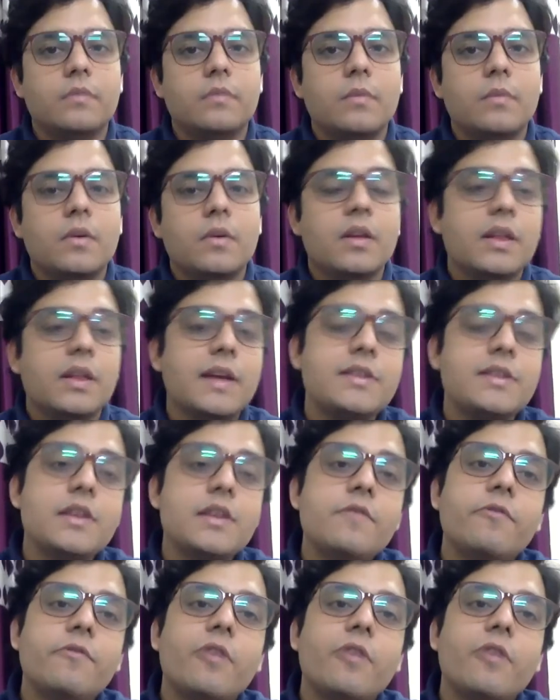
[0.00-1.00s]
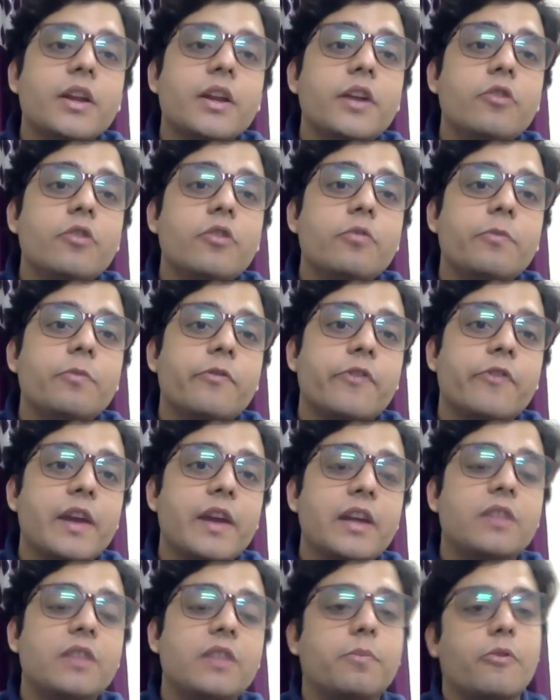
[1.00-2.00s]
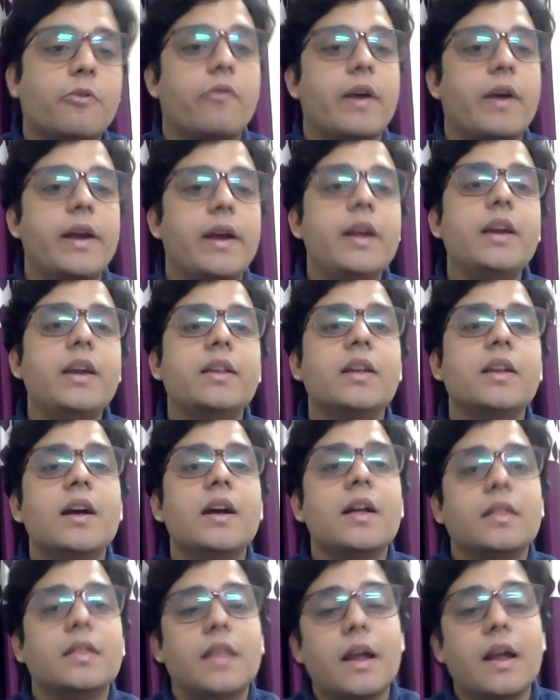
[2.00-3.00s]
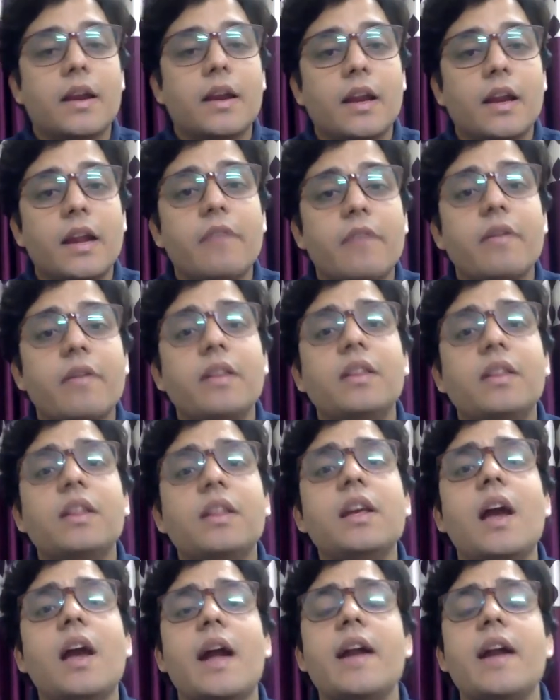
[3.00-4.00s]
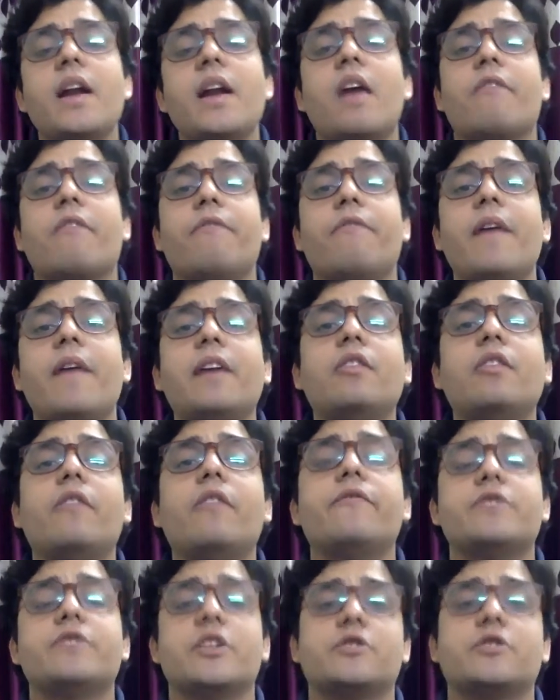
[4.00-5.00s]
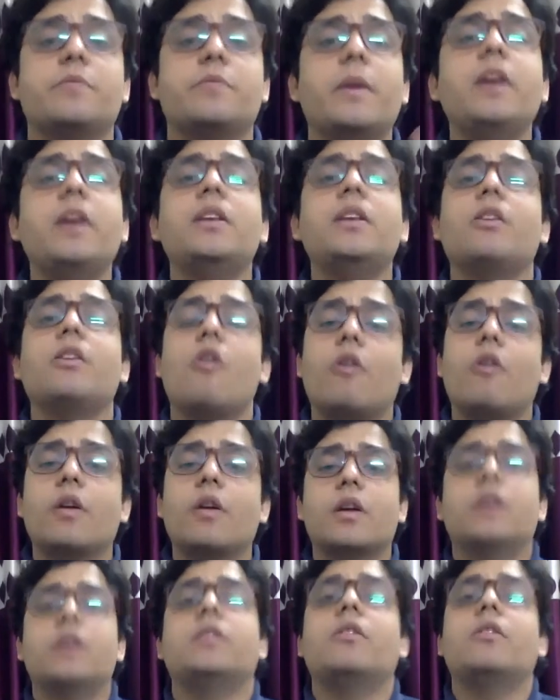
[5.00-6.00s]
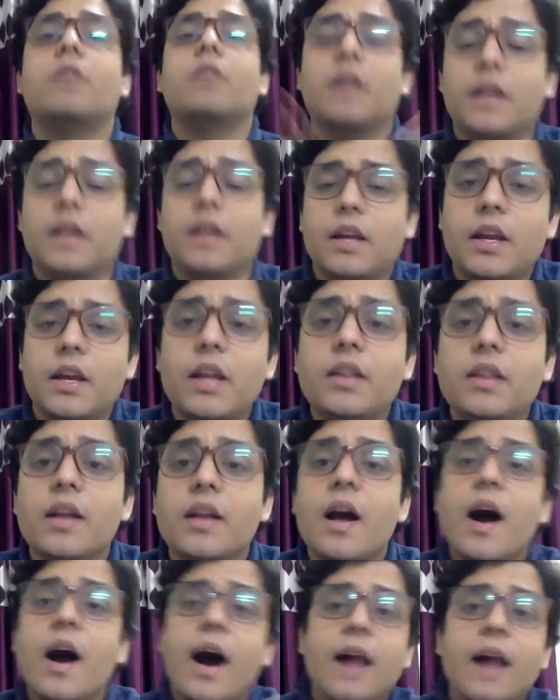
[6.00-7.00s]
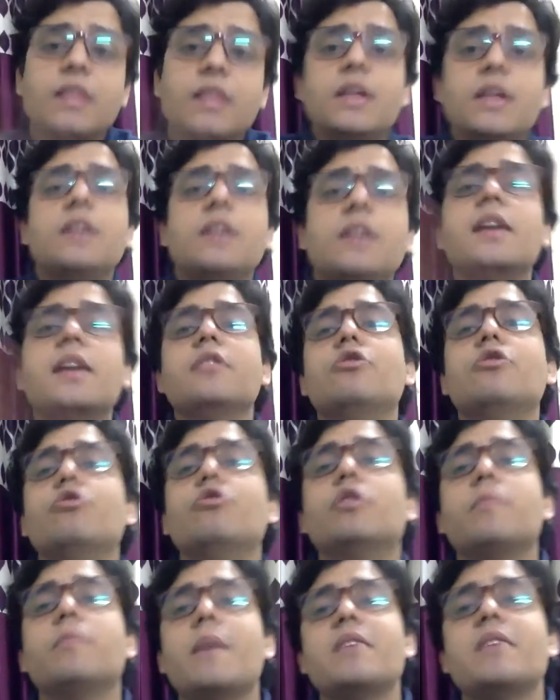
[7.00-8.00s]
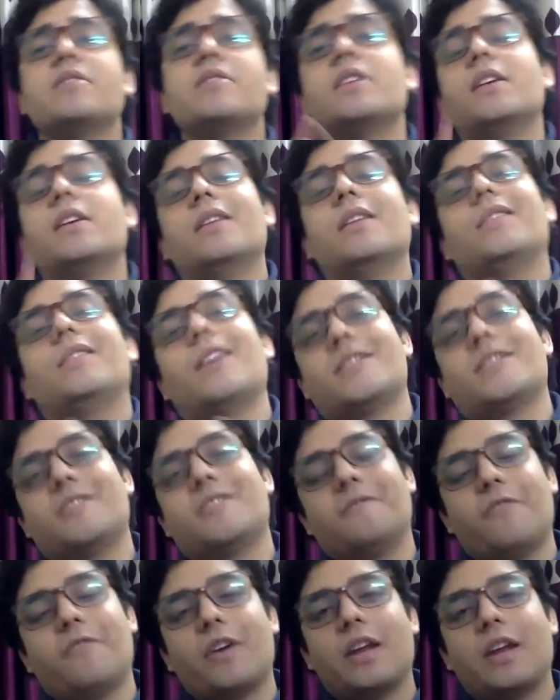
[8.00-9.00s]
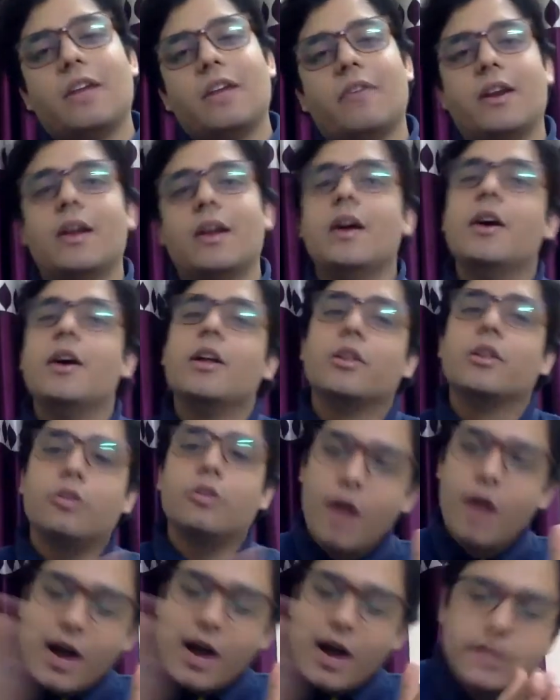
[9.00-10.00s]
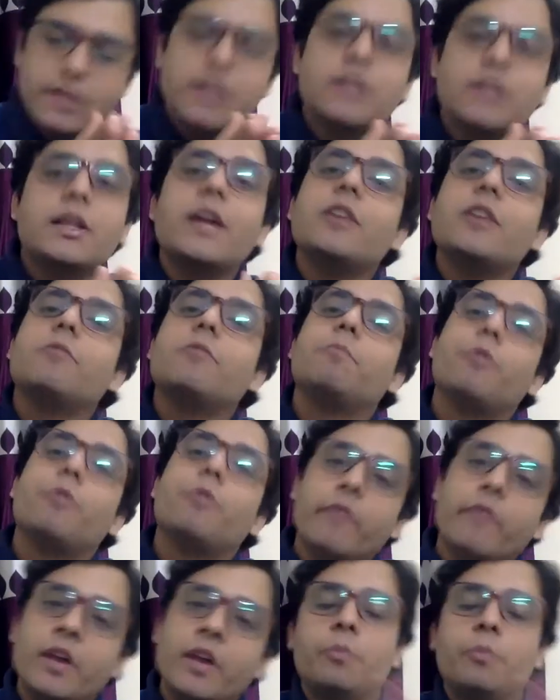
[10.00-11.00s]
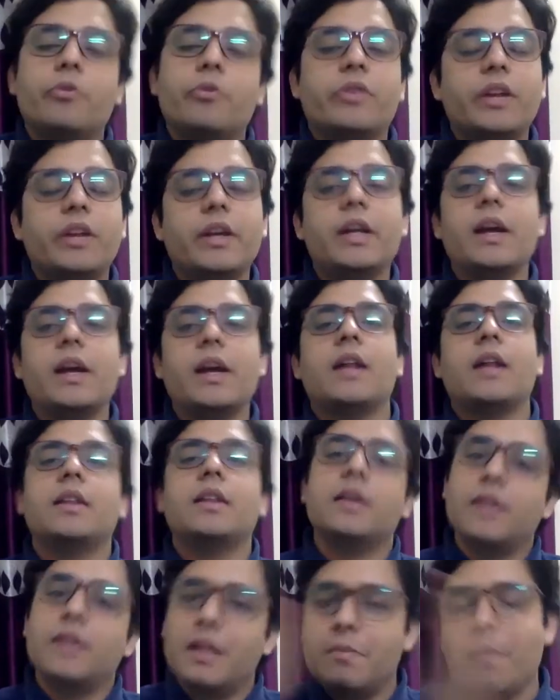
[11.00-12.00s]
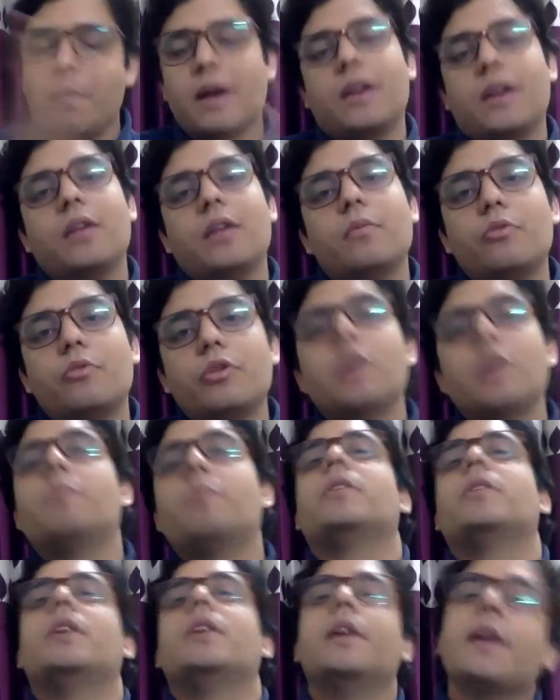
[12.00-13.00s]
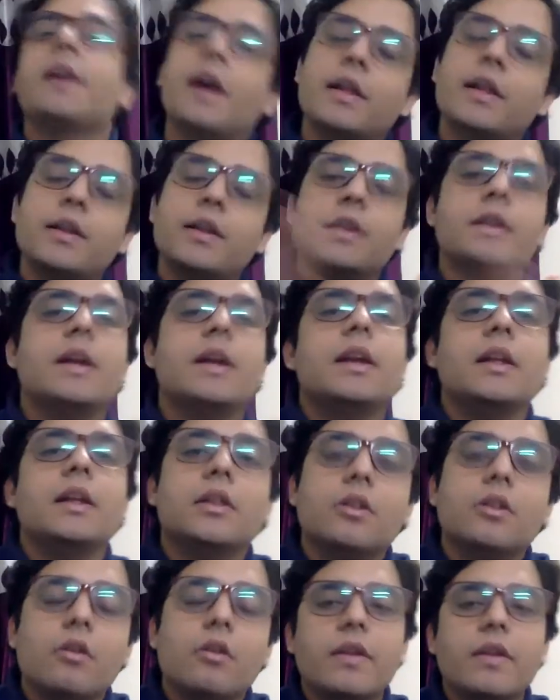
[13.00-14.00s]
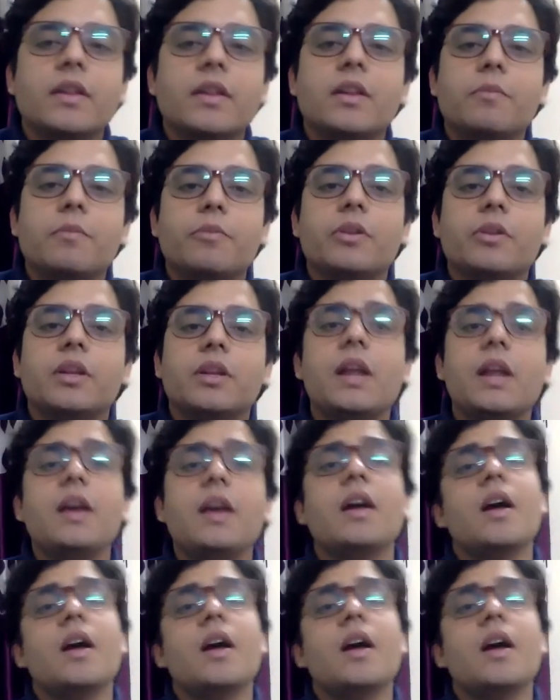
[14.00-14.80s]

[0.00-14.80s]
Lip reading: Section 42, friends, provides the relevancy and effect of judgments, orders, or decrees other than those mentioned in section 41. So other than probate proceeding, other than matrimonial proceeding, other than insolvency proceeding,